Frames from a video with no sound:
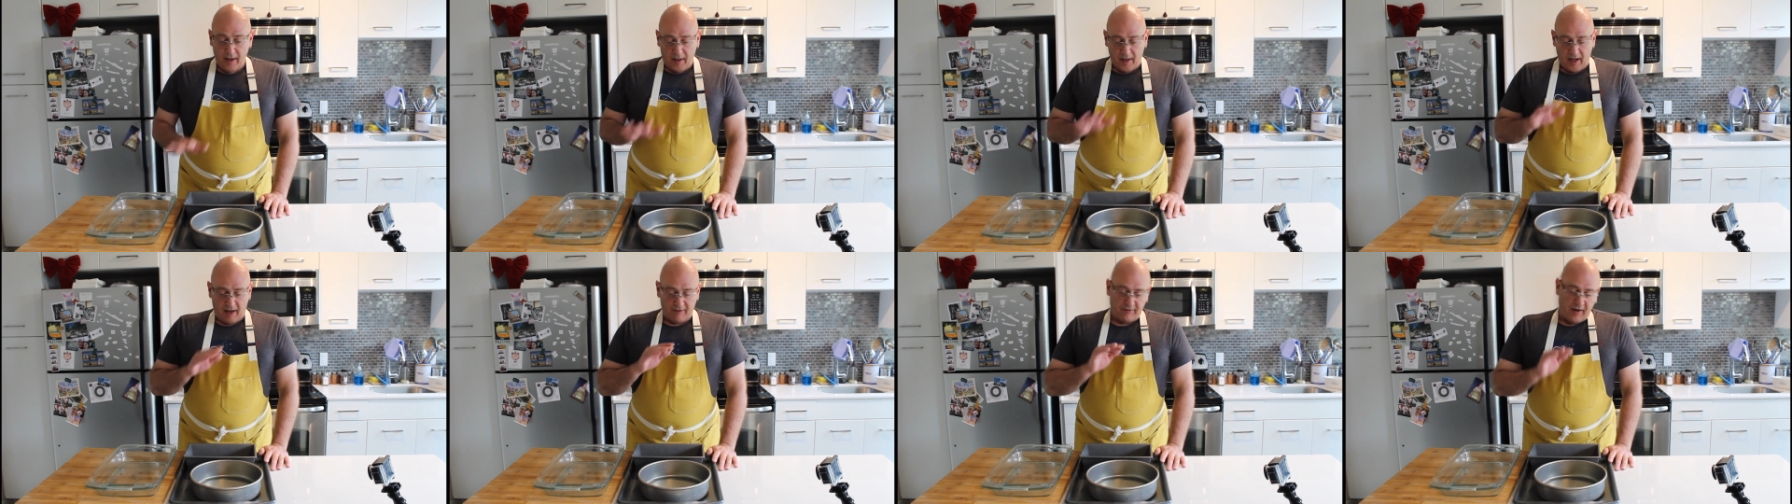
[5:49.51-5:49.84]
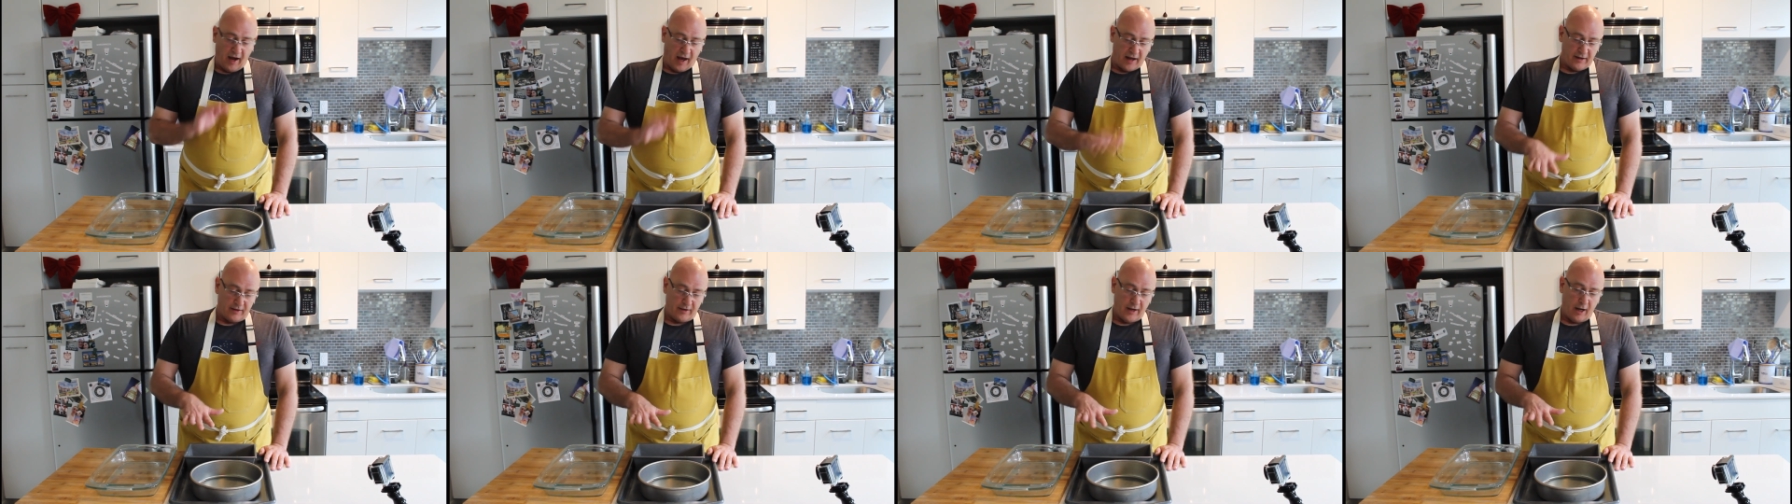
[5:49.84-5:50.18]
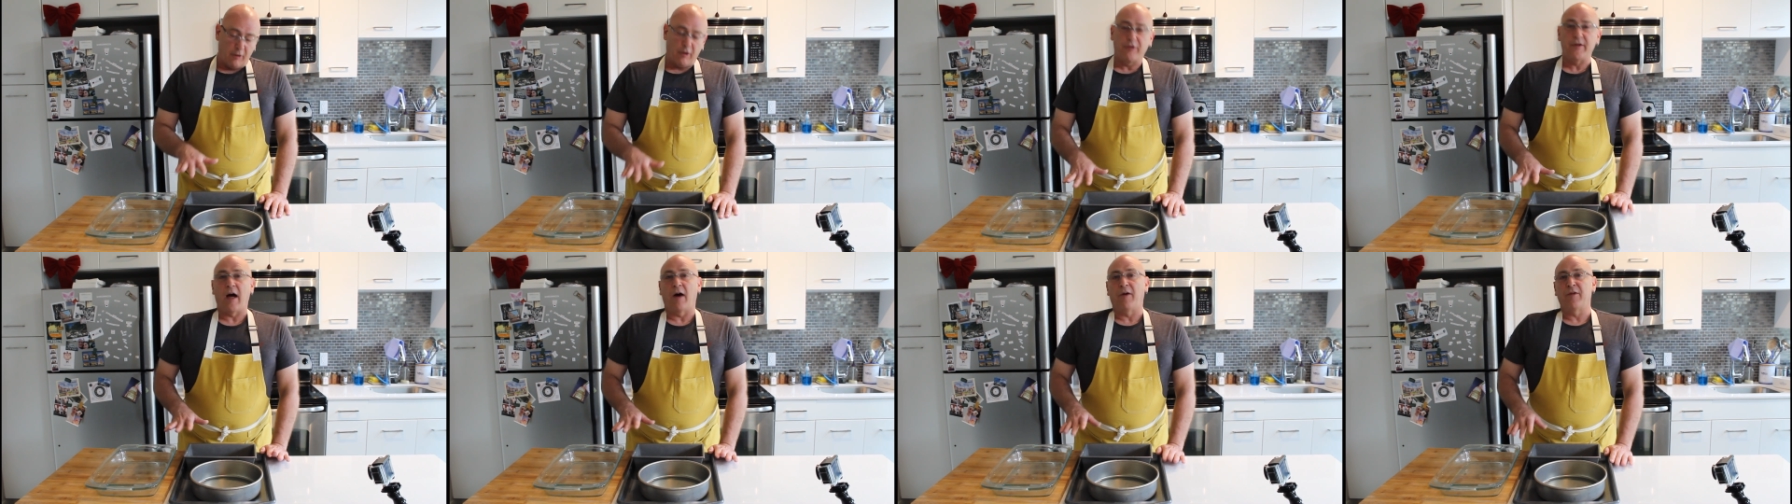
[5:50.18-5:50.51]
I've got it
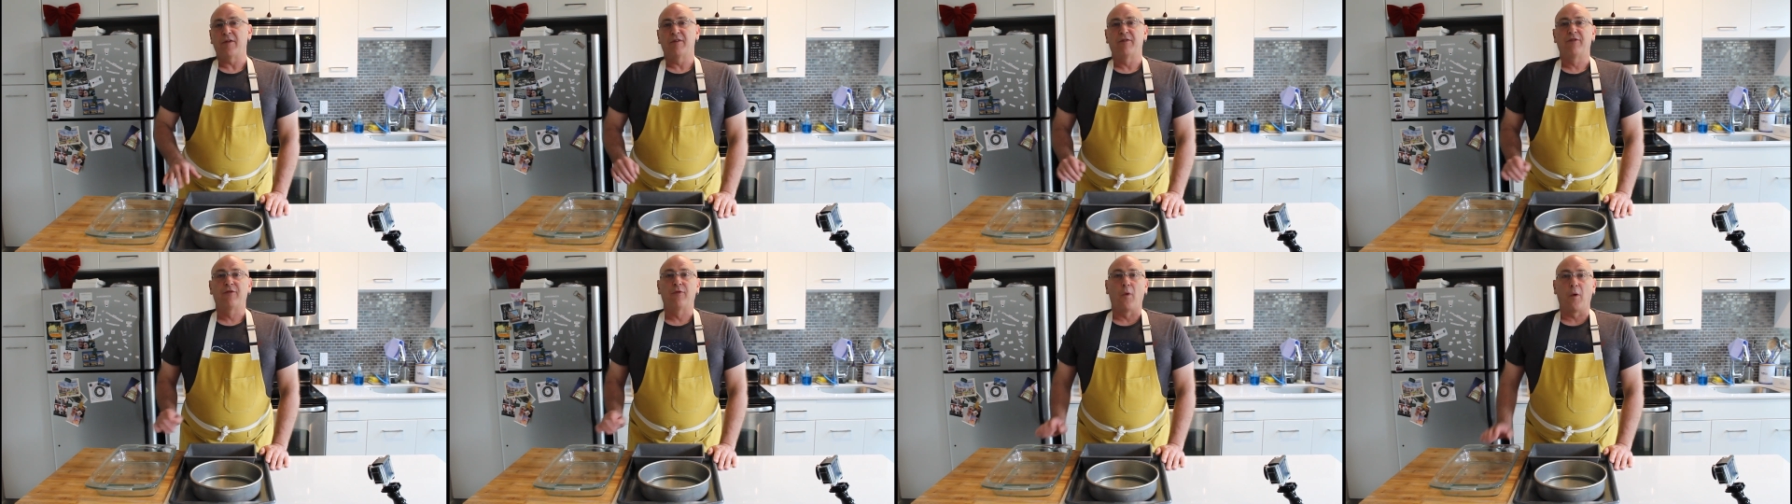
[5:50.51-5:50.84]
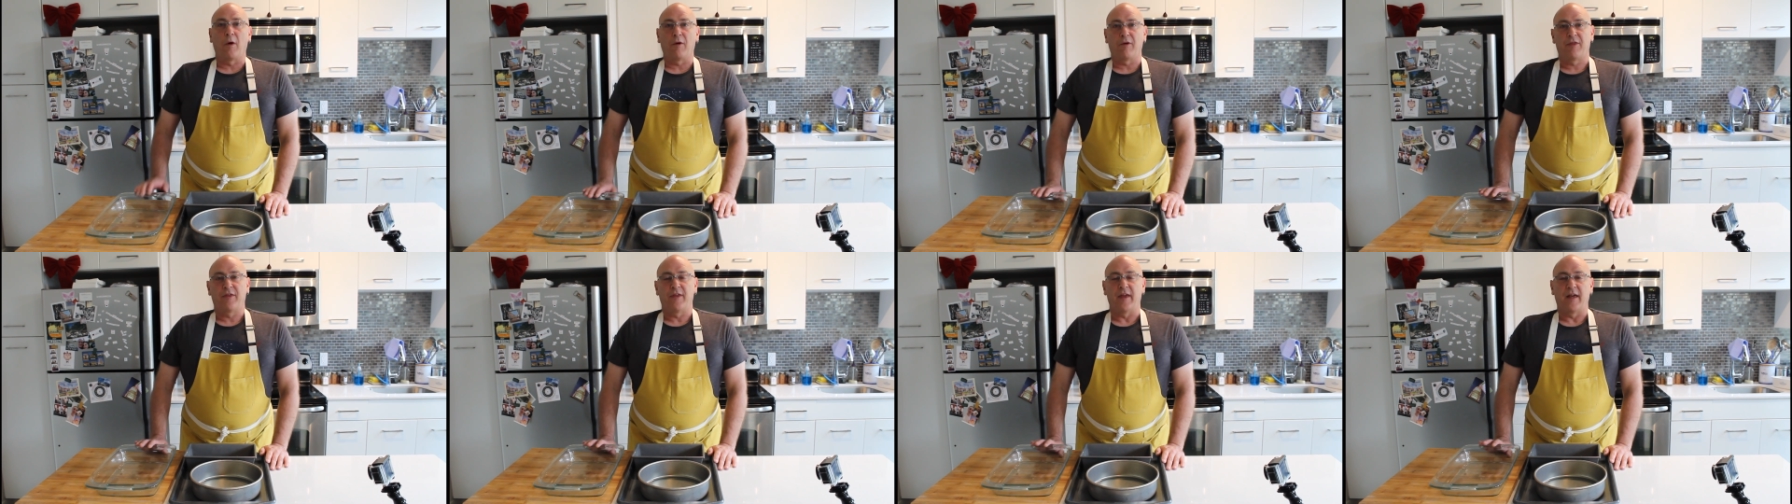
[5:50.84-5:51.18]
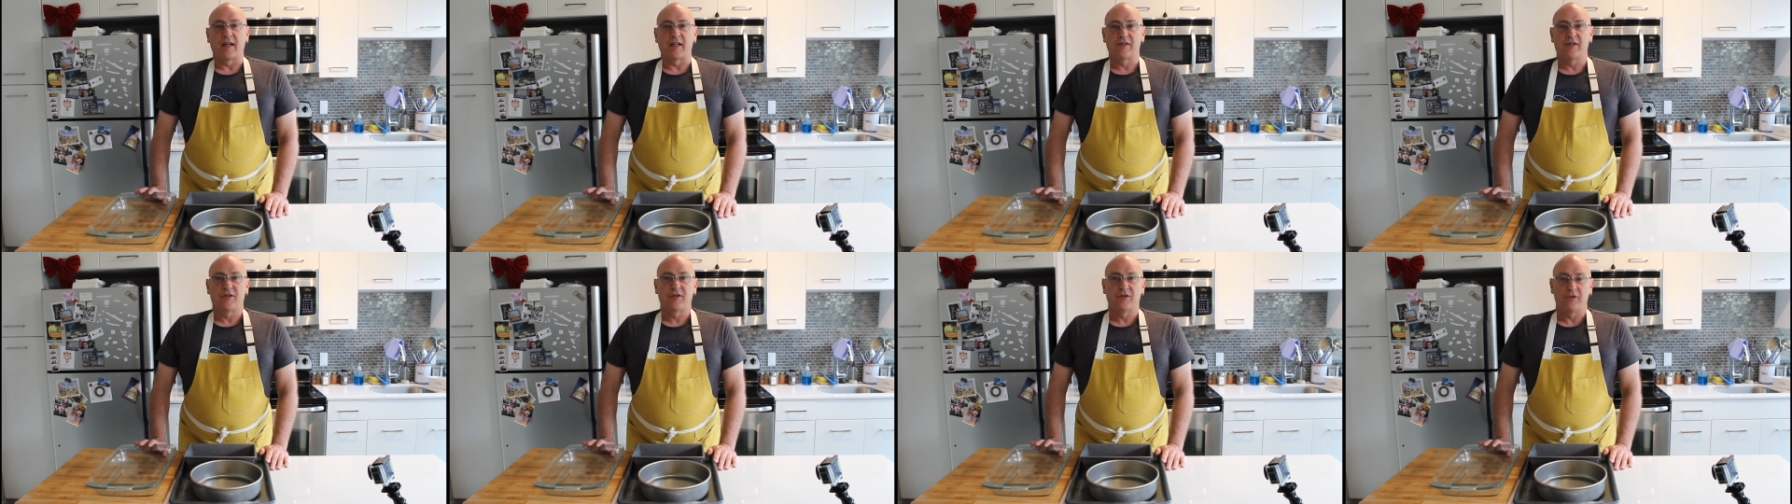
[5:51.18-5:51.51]
narrowed down to four
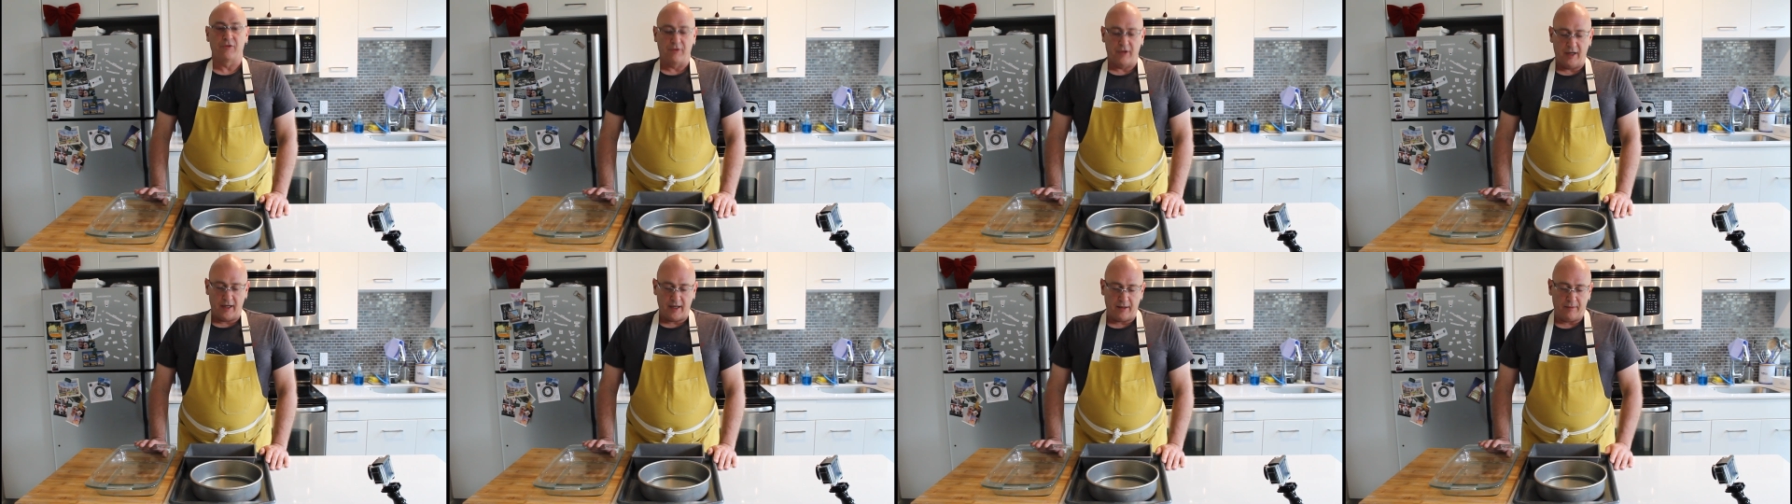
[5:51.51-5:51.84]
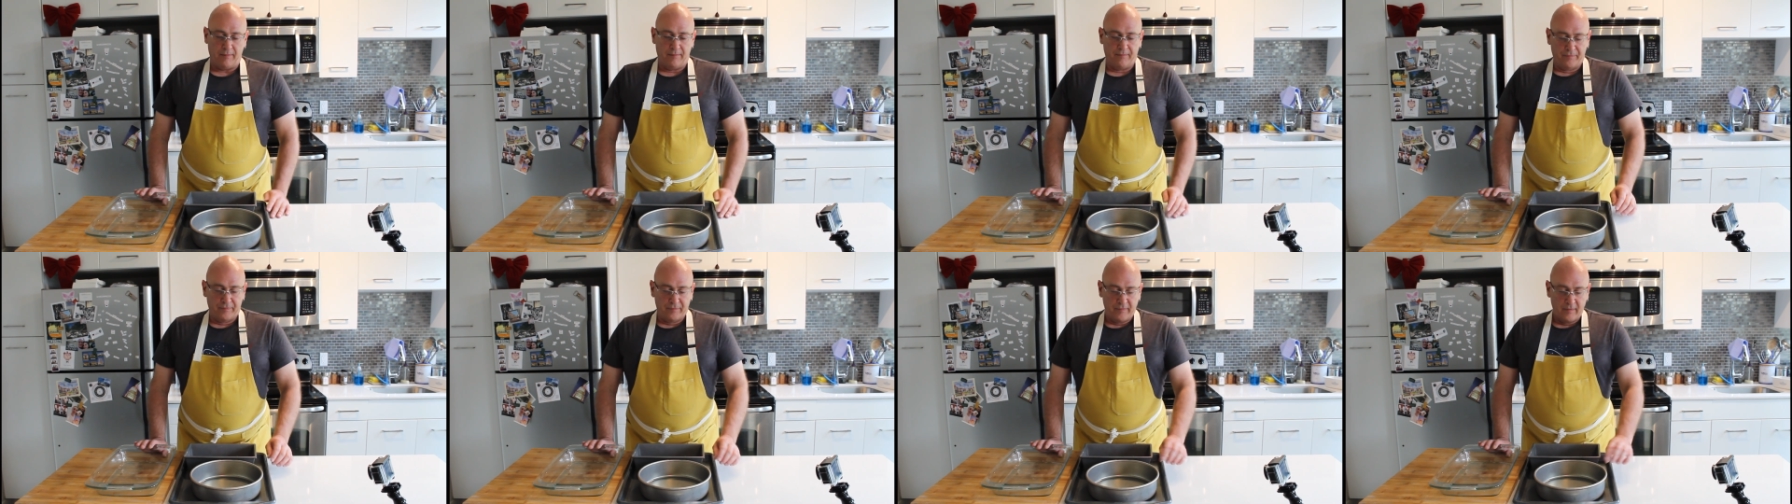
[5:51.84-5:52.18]
things that you need